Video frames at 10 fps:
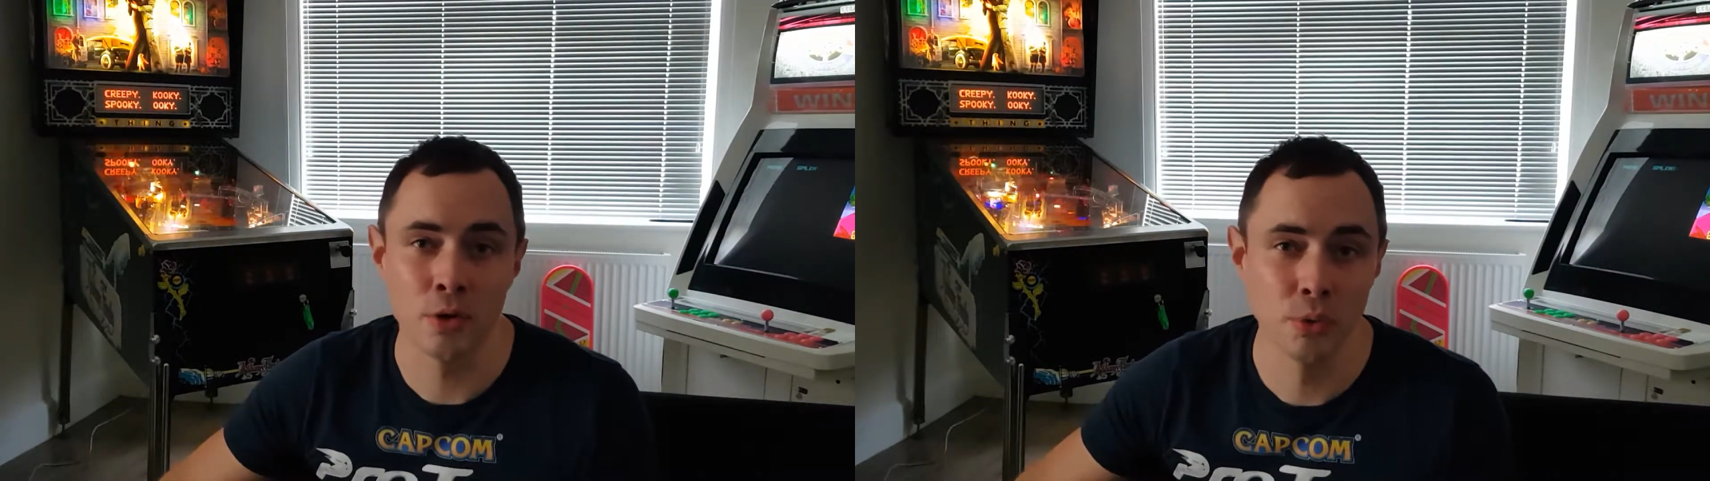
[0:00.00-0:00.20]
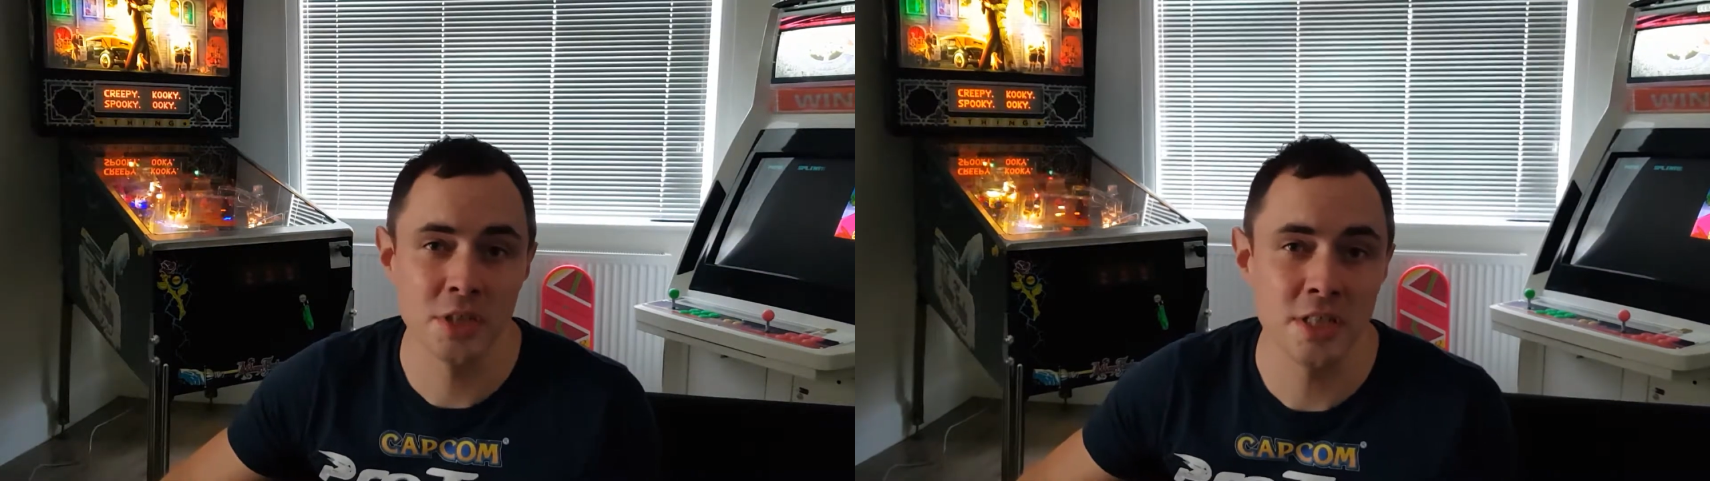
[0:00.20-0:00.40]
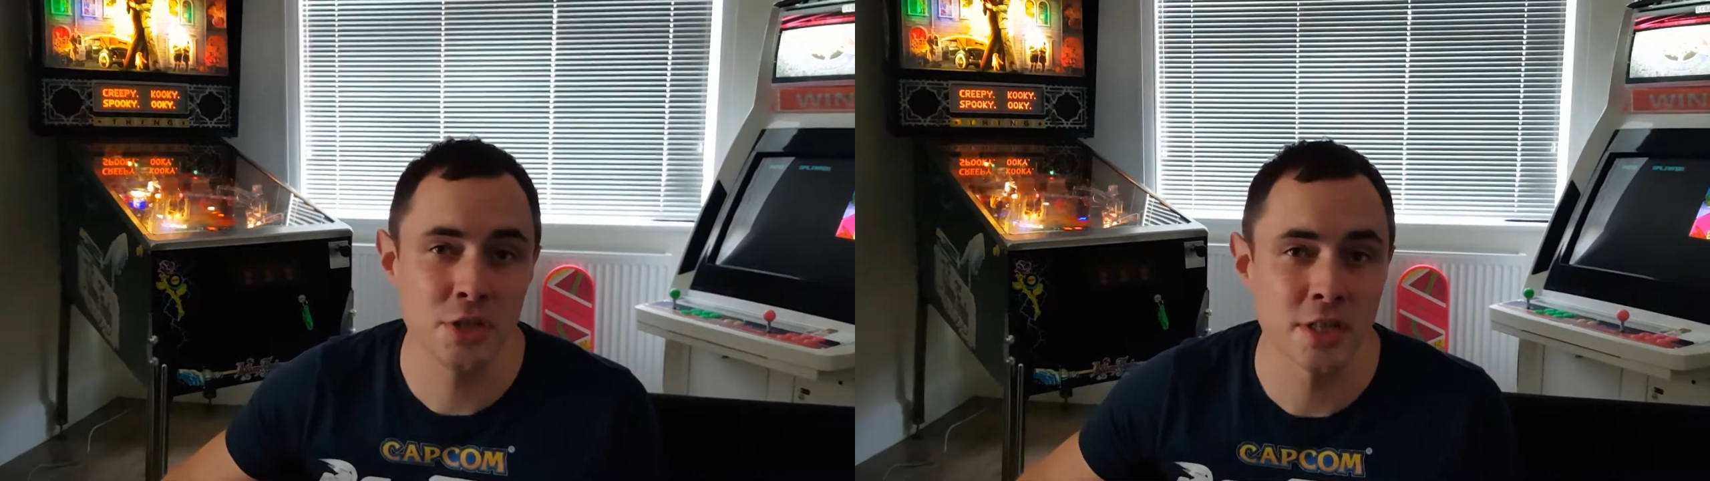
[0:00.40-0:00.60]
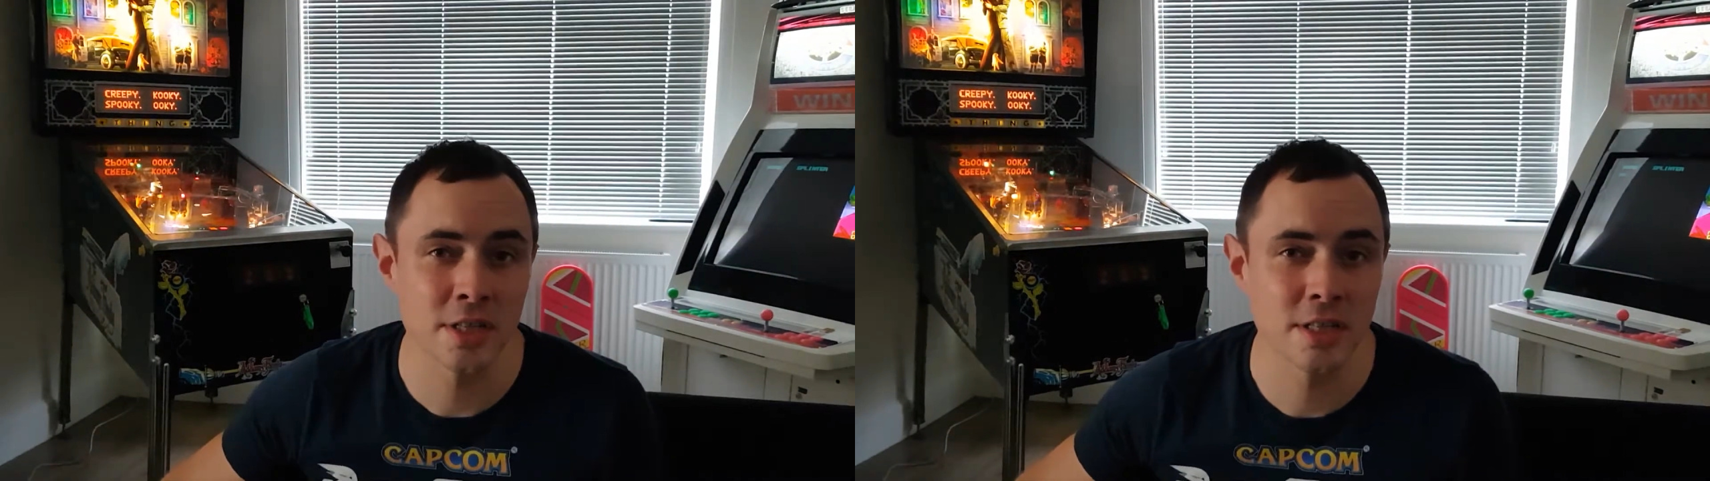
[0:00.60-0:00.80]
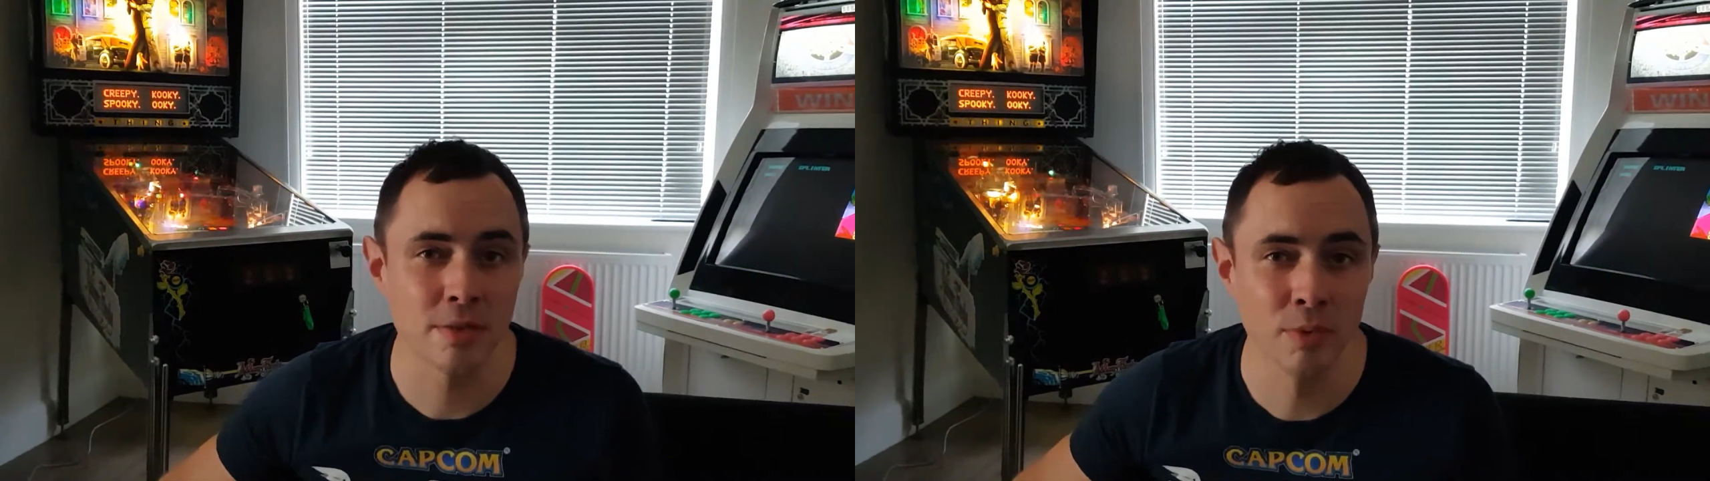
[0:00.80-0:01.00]
course he's
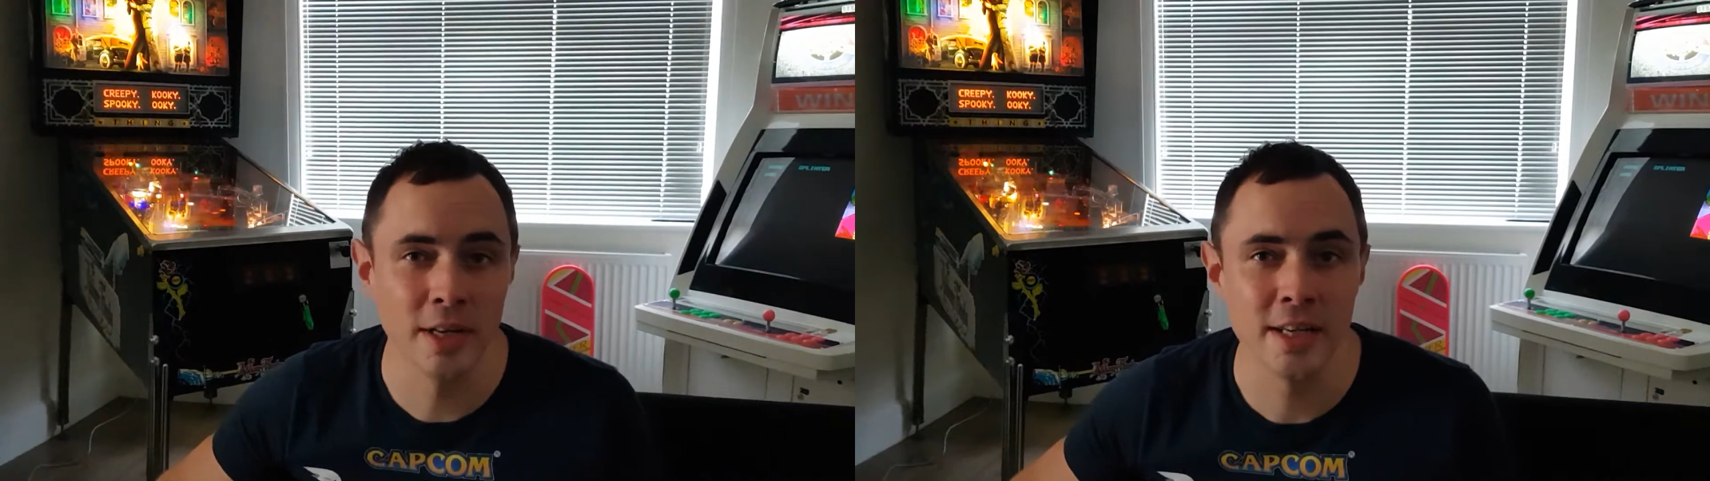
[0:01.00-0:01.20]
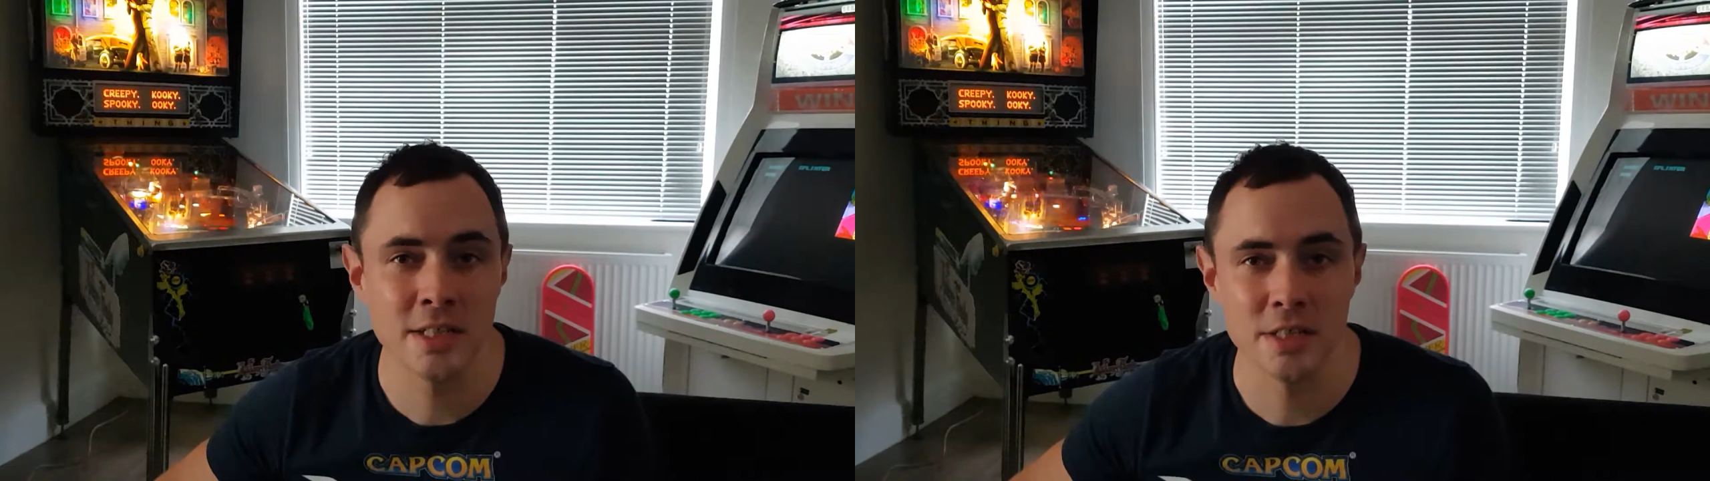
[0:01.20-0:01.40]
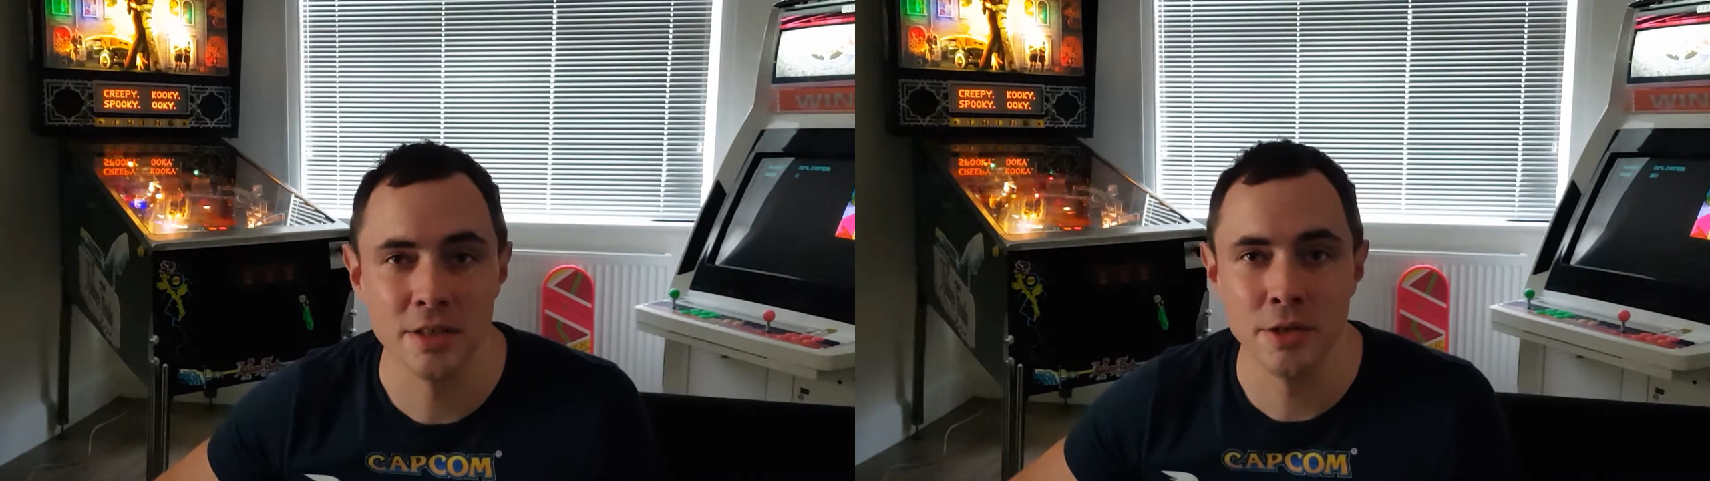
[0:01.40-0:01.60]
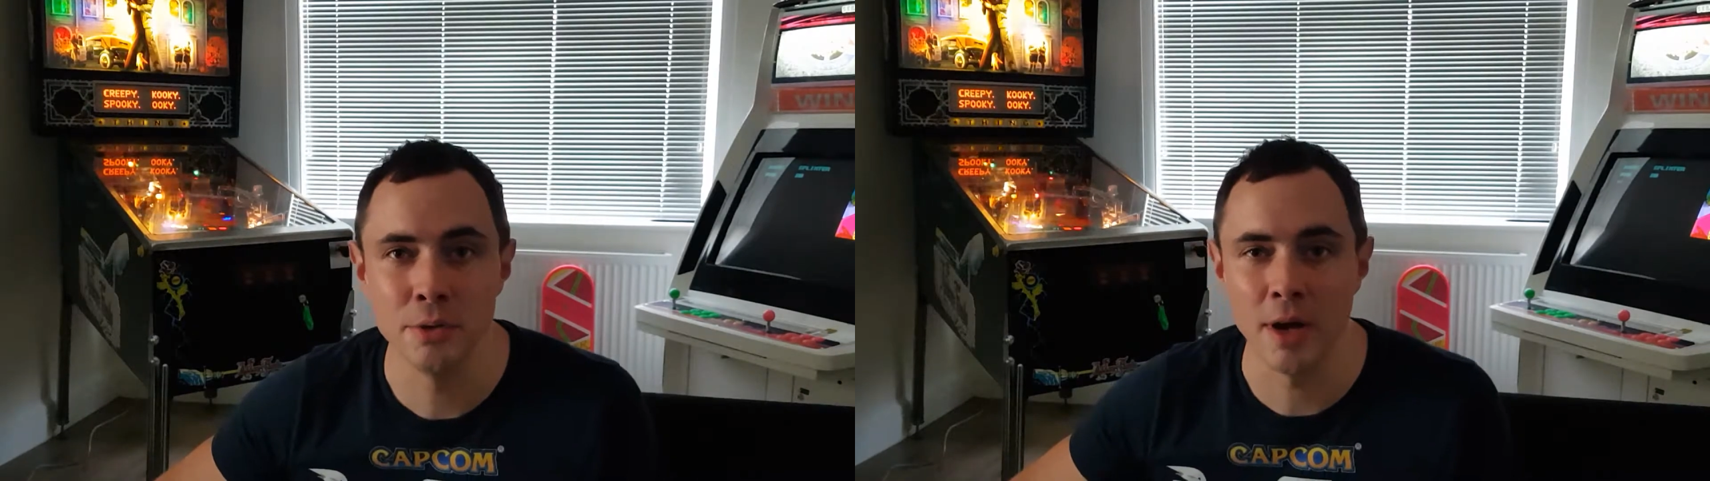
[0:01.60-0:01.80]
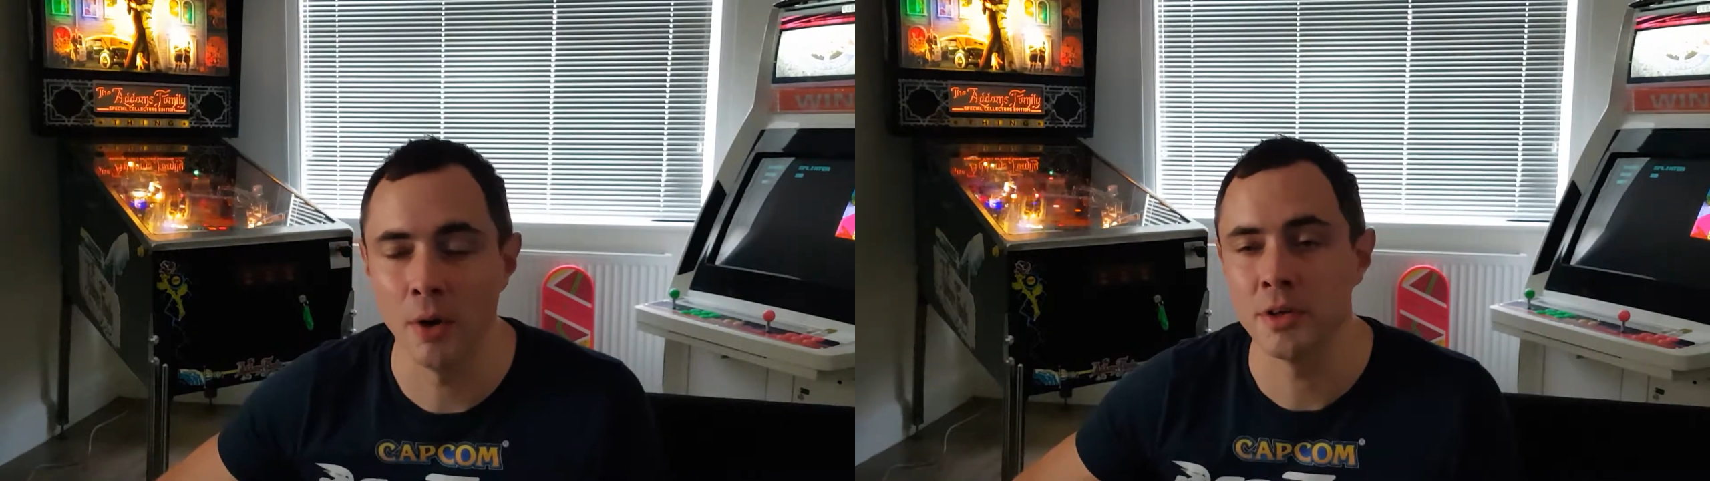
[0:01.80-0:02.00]
just released a new game.